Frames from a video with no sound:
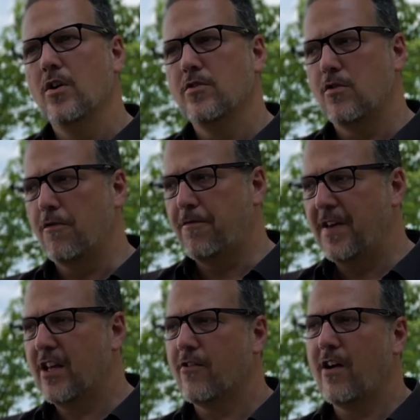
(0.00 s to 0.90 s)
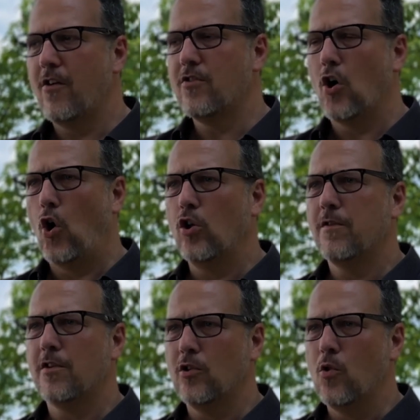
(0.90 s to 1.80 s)
to figure out all
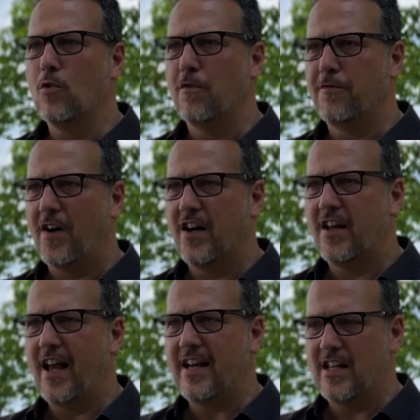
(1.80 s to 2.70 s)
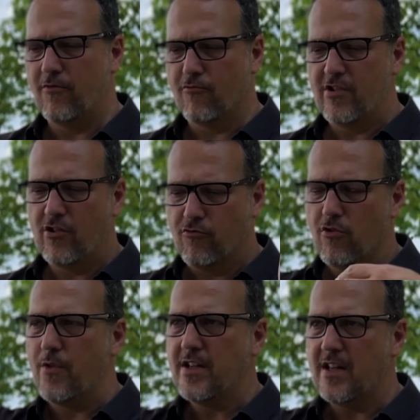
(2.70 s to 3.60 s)
of the local fauna, and he
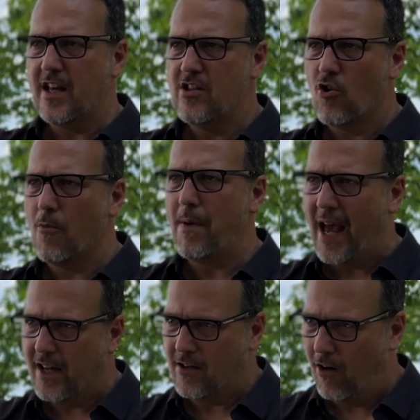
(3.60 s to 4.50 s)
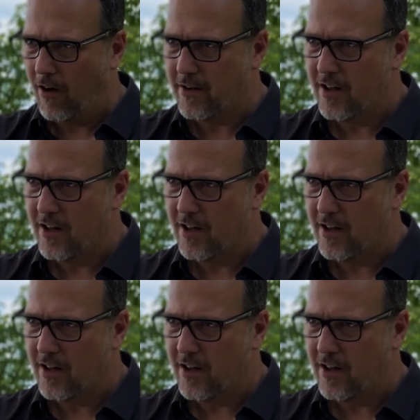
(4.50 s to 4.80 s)
regrew it in your backyard.